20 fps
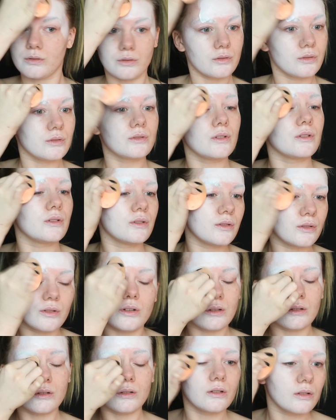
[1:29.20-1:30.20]
I'm basically
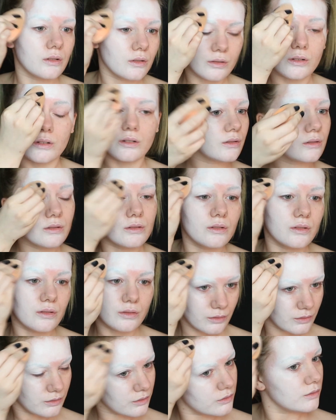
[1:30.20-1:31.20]
going to make myself look
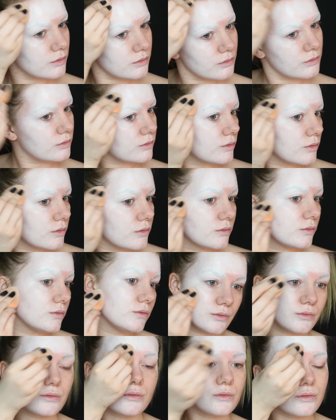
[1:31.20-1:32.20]
really pale
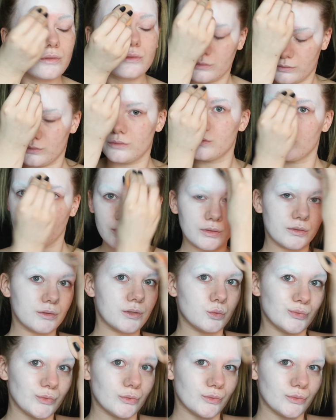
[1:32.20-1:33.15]
and use this as my